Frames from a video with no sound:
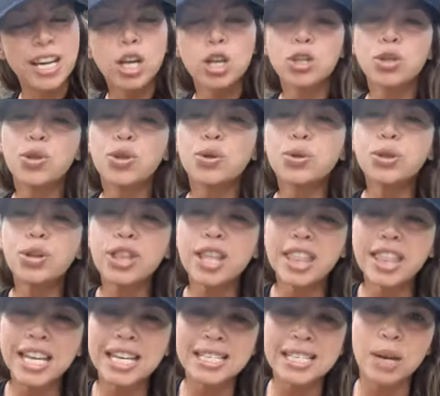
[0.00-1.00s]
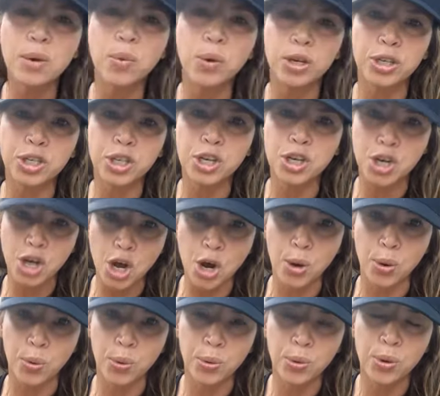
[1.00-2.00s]
So those are the things I want to know.
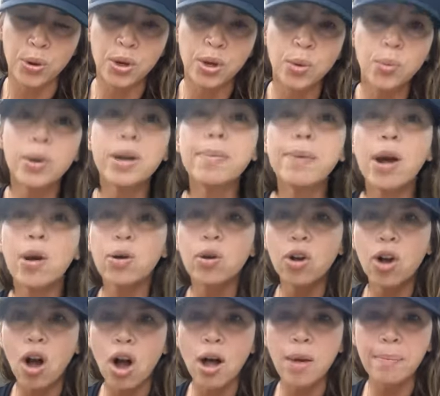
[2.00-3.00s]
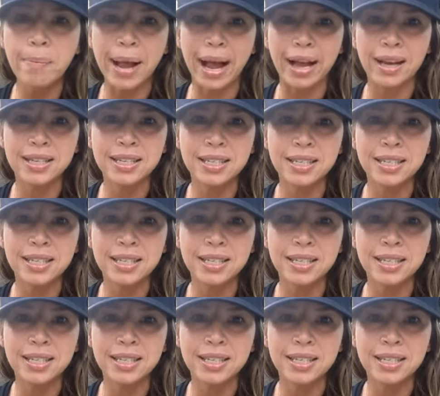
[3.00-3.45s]
What about combat?